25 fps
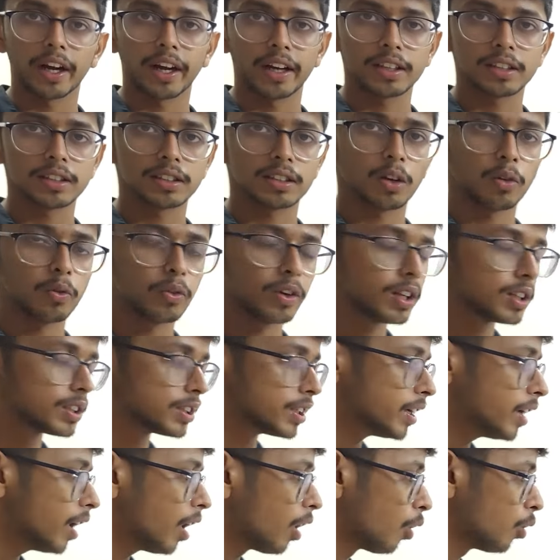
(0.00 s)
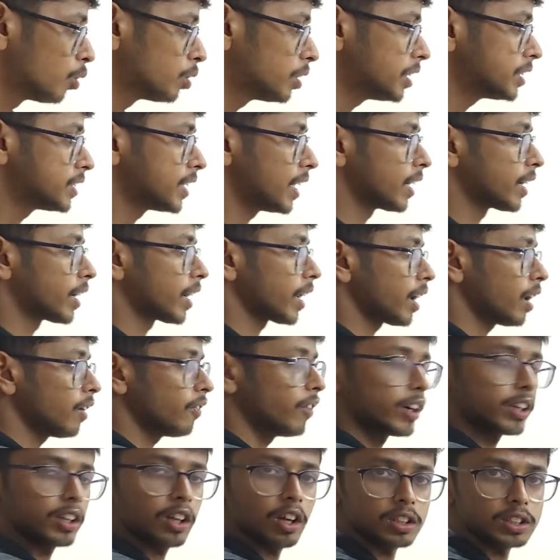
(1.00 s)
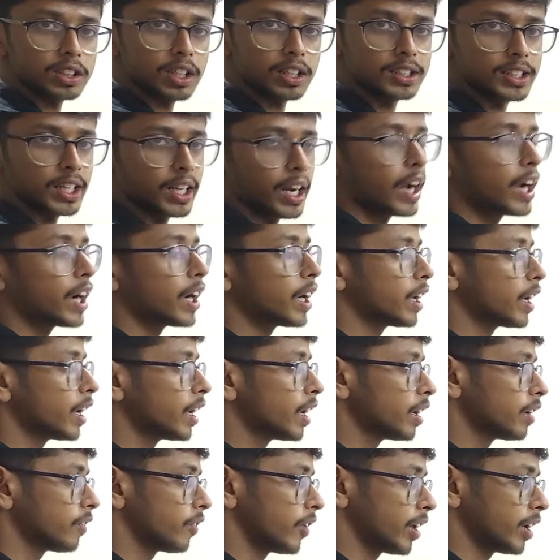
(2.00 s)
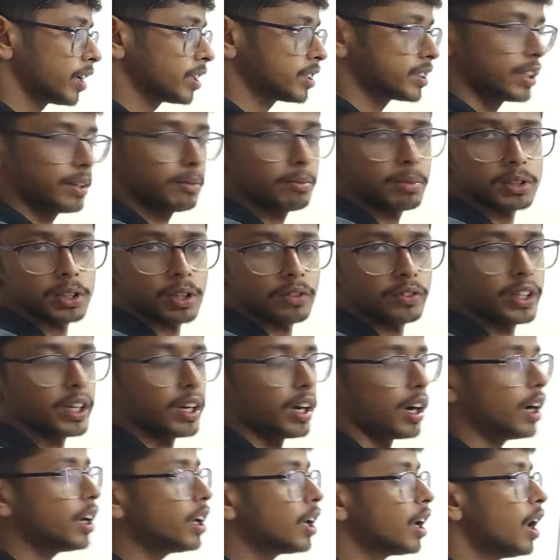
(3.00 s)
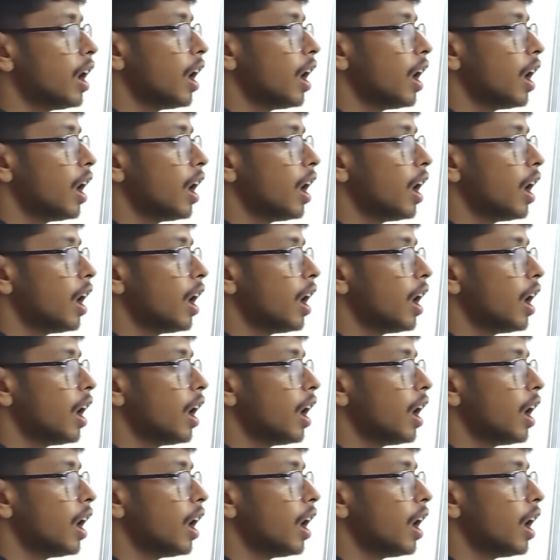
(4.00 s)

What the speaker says: guys, now we'll see how these electrical vectors are generated in various chambers of the heart